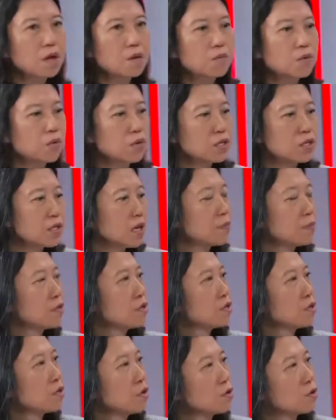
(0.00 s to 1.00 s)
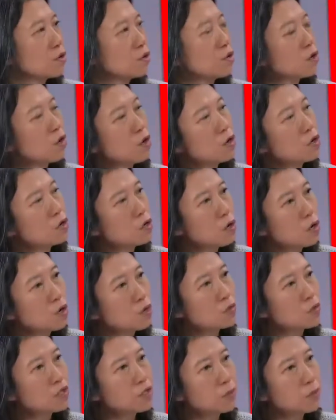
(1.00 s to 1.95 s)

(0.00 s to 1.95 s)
But what's happening in Hong Kong? Hong Kong was